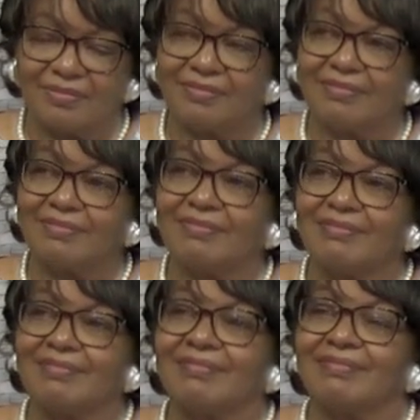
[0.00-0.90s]

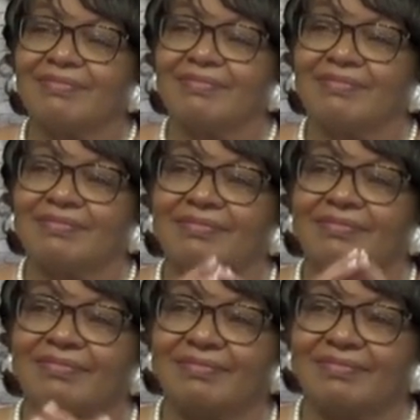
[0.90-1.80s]

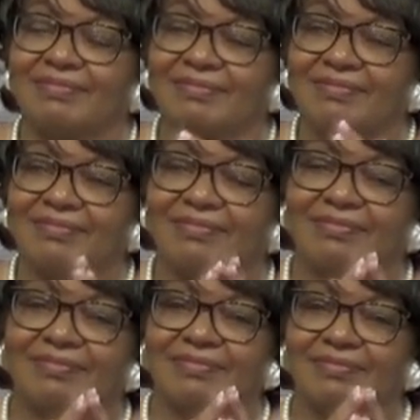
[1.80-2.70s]

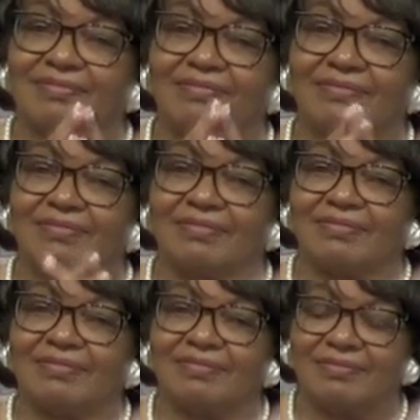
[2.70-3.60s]

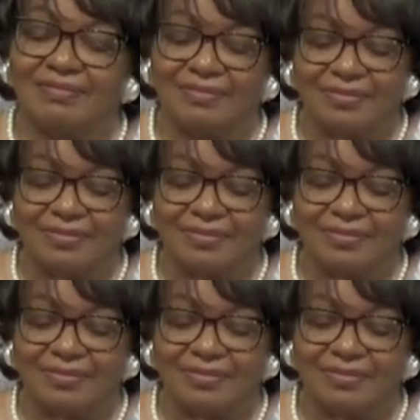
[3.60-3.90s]
(not speaking)